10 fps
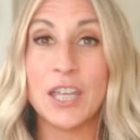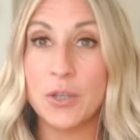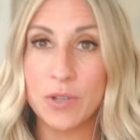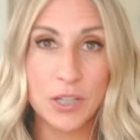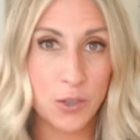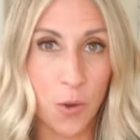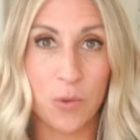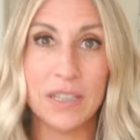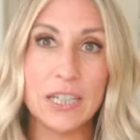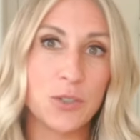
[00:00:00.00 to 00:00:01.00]
you can
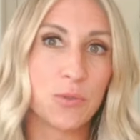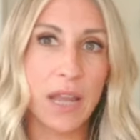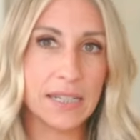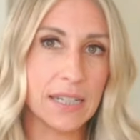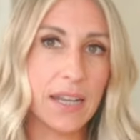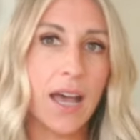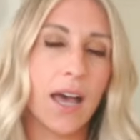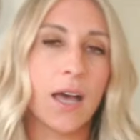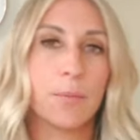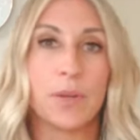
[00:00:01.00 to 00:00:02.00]
totally dress it
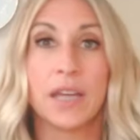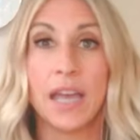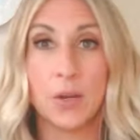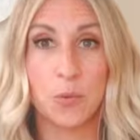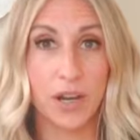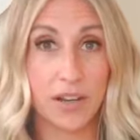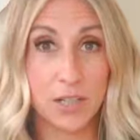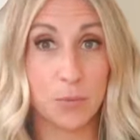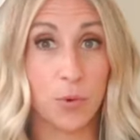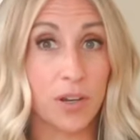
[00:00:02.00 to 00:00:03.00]
up and wear it
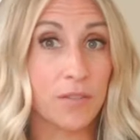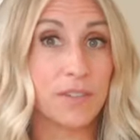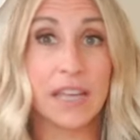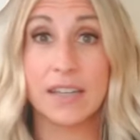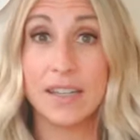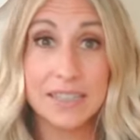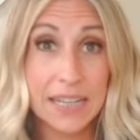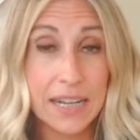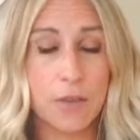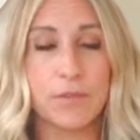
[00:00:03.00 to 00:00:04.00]
as more of like a
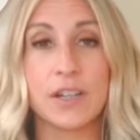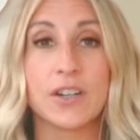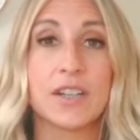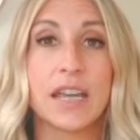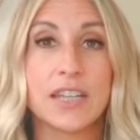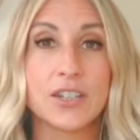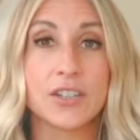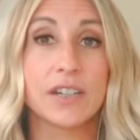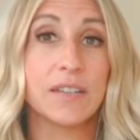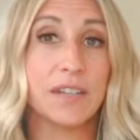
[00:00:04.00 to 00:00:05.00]
date outfit or a
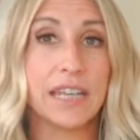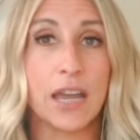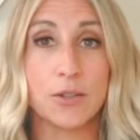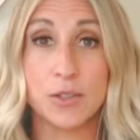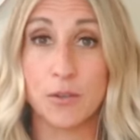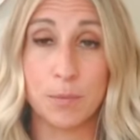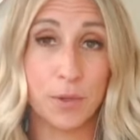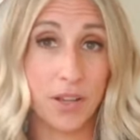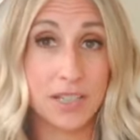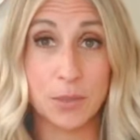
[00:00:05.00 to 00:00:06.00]
nicer evening out. So you
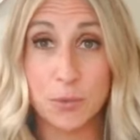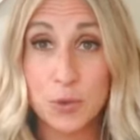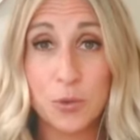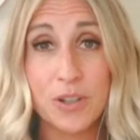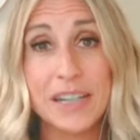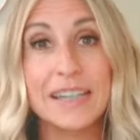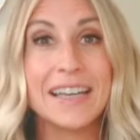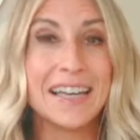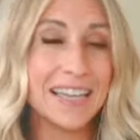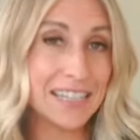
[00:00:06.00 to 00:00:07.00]
put on some jewelry,
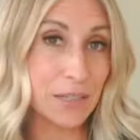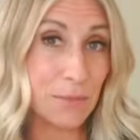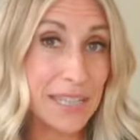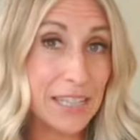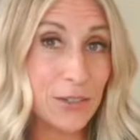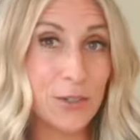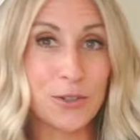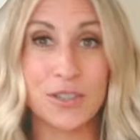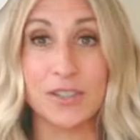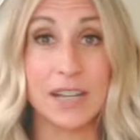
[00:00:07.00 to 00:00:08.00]
some
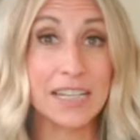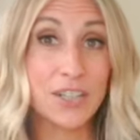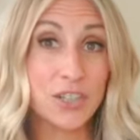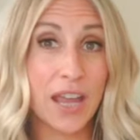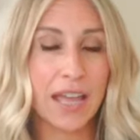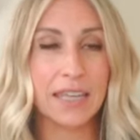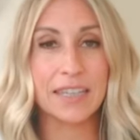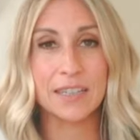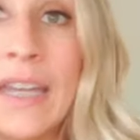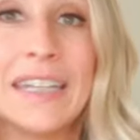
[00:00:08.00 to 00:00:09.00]
heels, or a nice
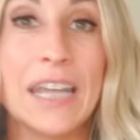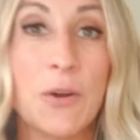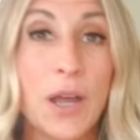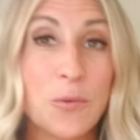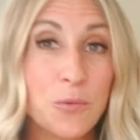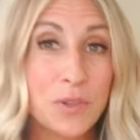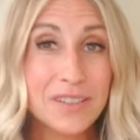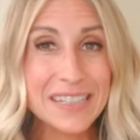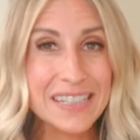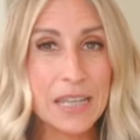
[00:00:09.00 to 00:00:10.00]
jacket. Now I will
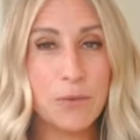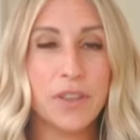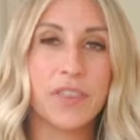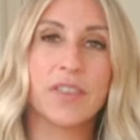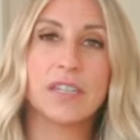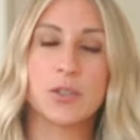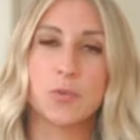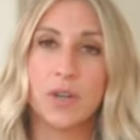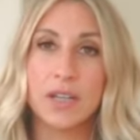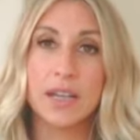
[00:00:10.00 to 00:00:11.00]
say with this one,